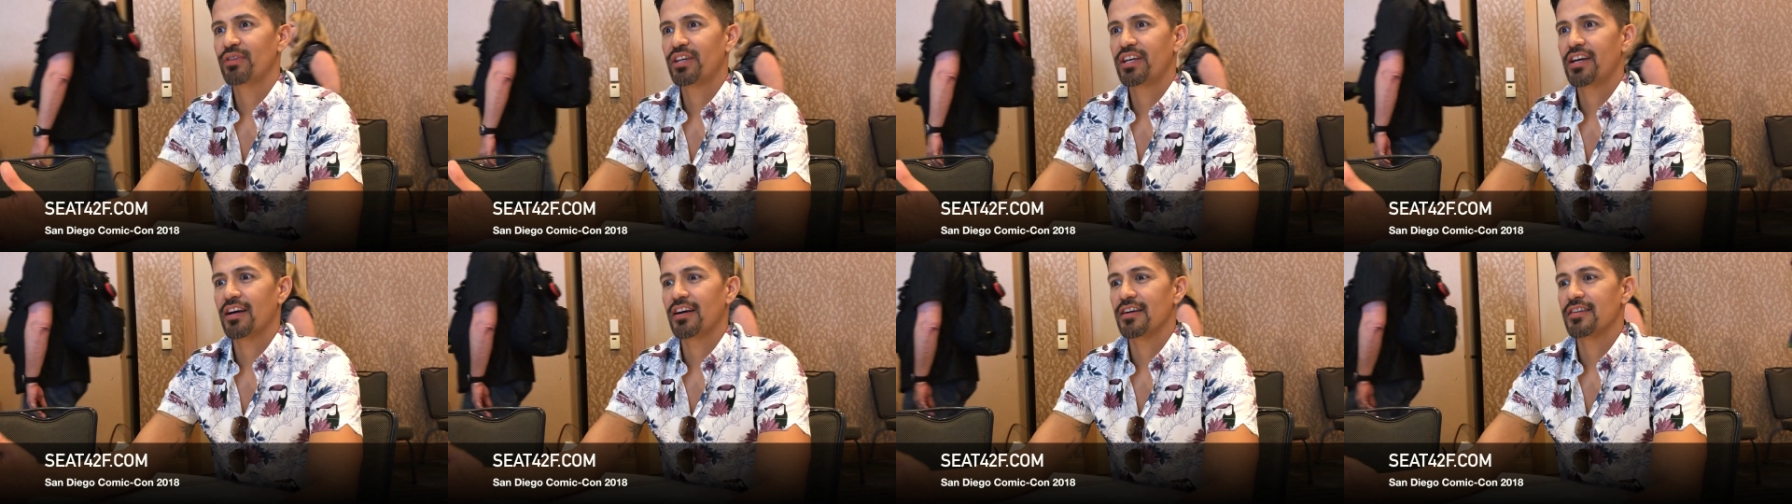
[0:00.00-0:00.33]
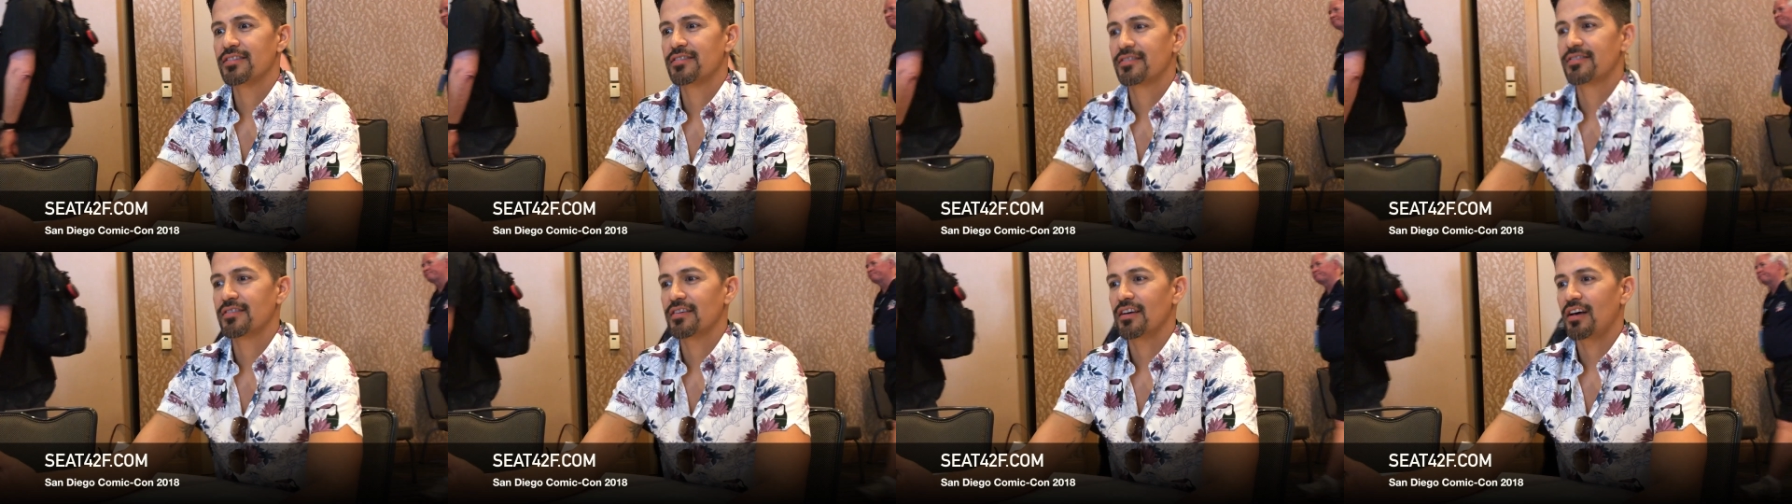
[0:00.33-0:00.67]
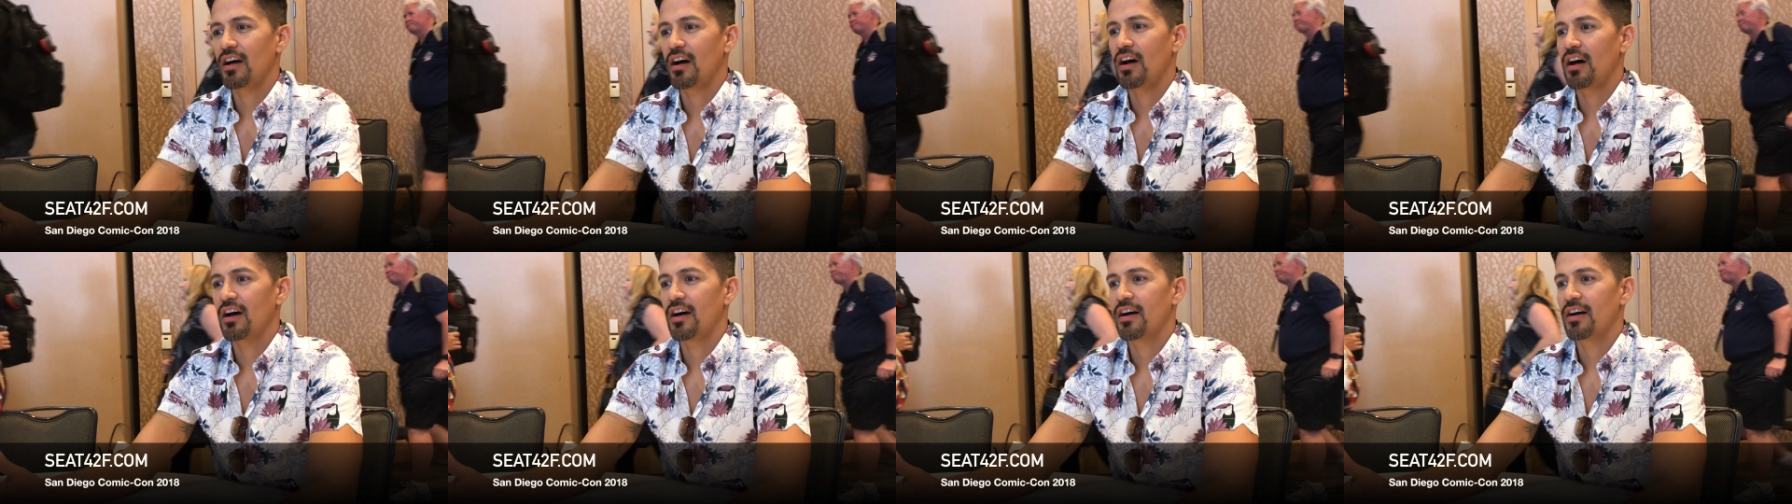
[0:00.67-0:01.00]
because
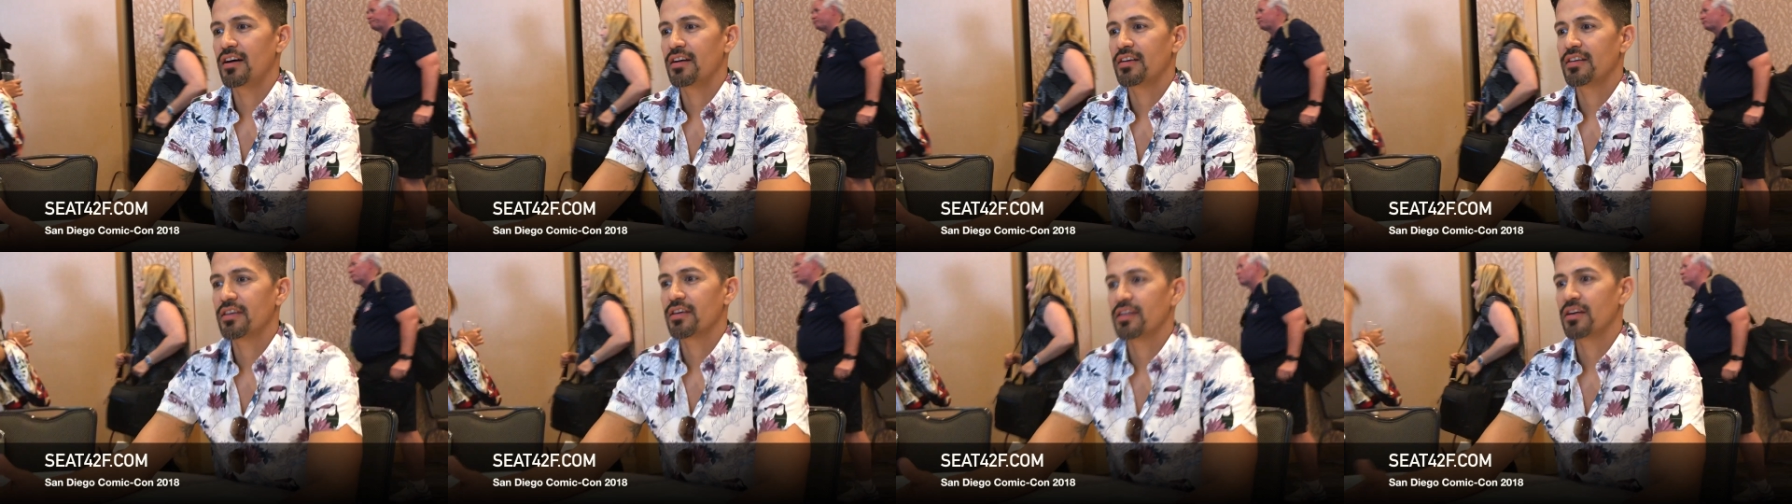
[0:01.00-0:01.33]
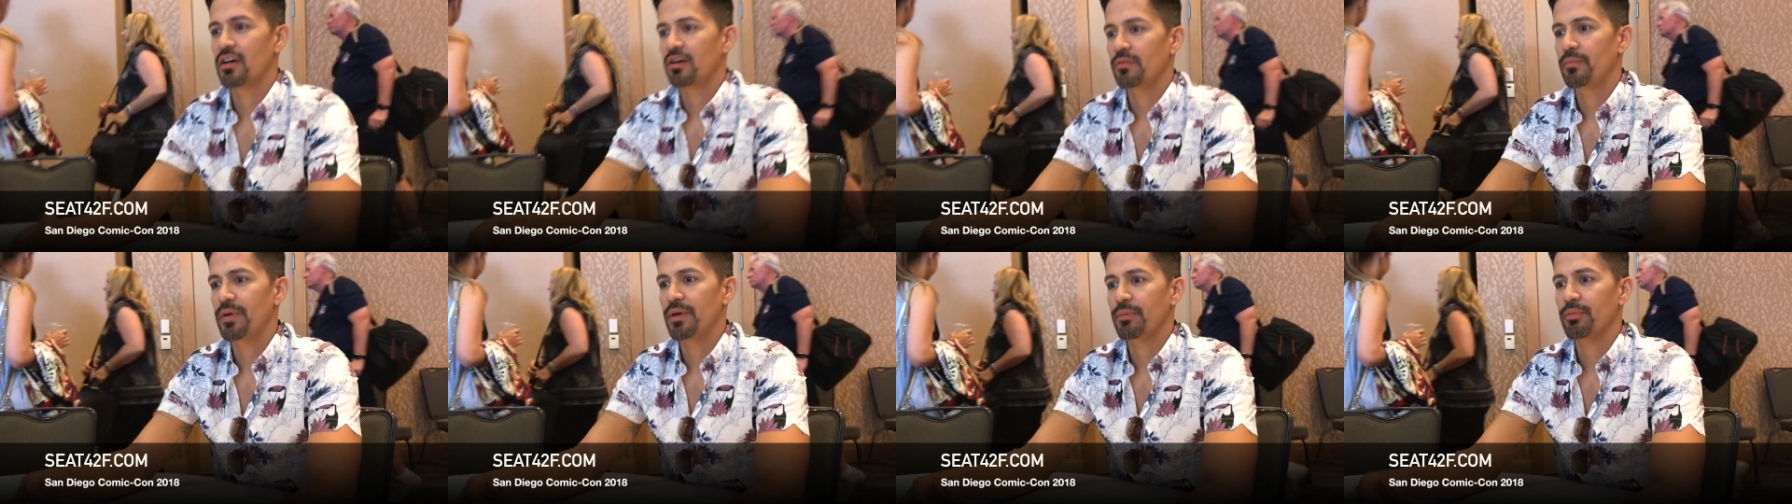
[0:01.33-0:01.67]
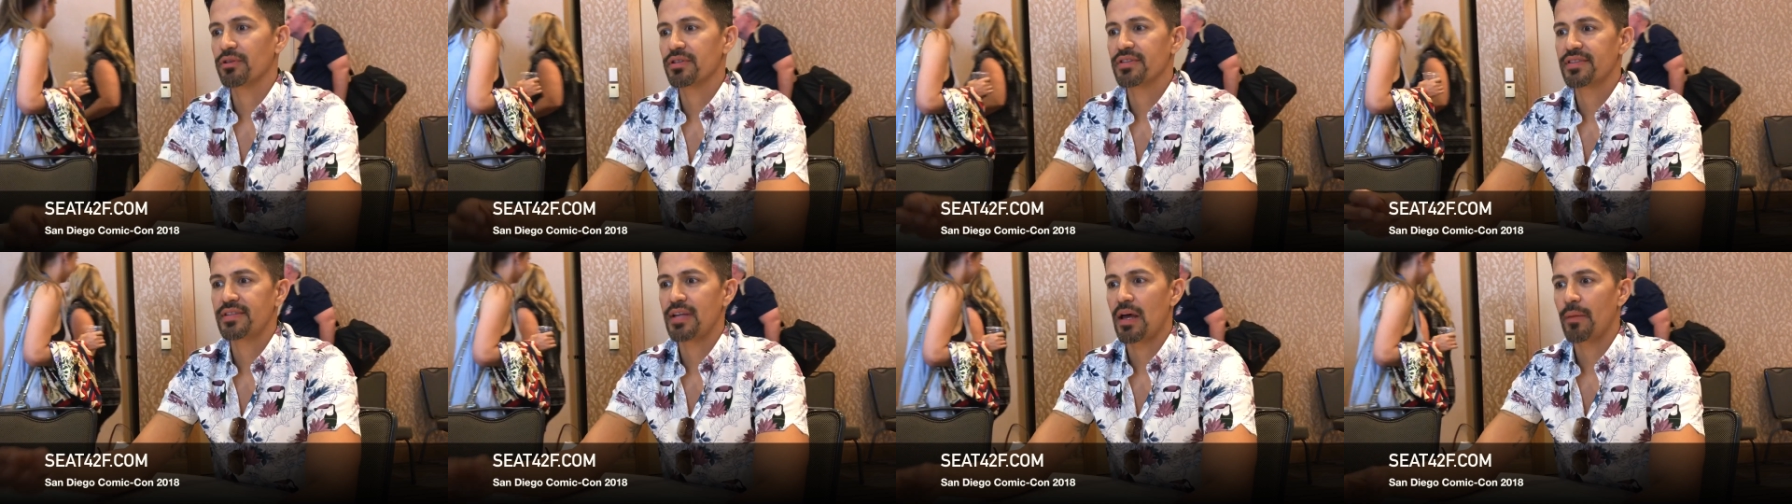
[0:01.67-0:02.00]
uh, you know
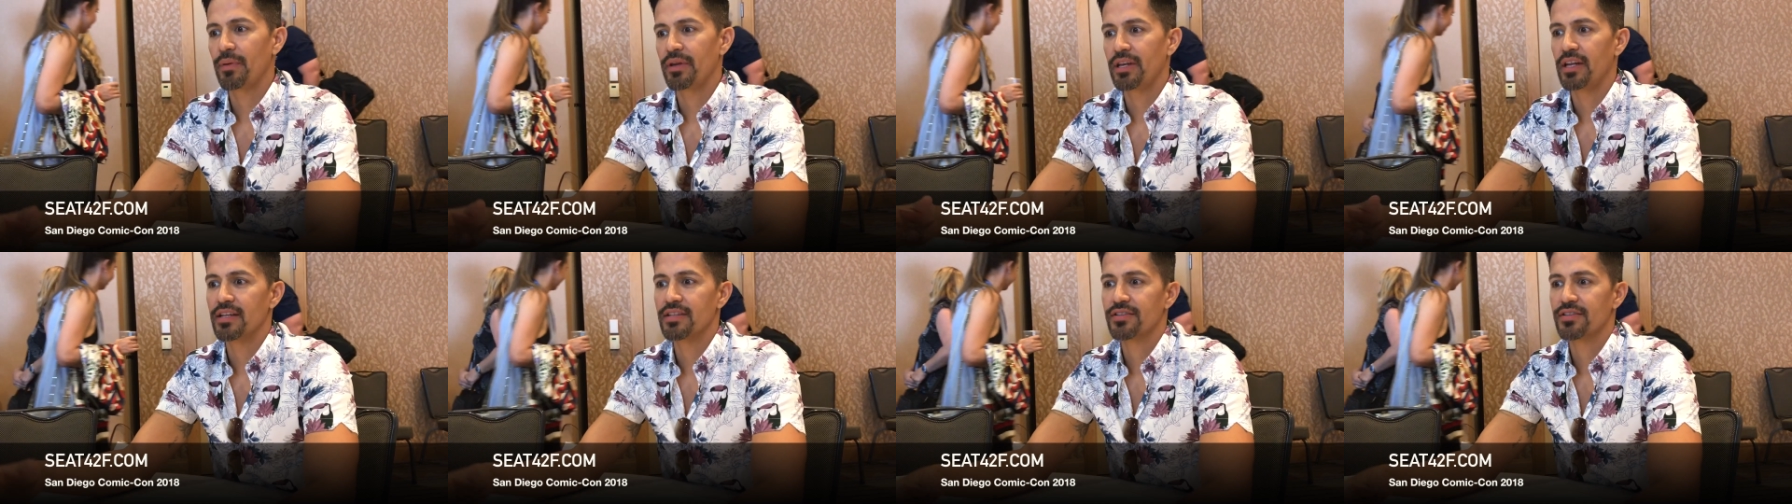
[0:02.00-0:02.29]
people stepping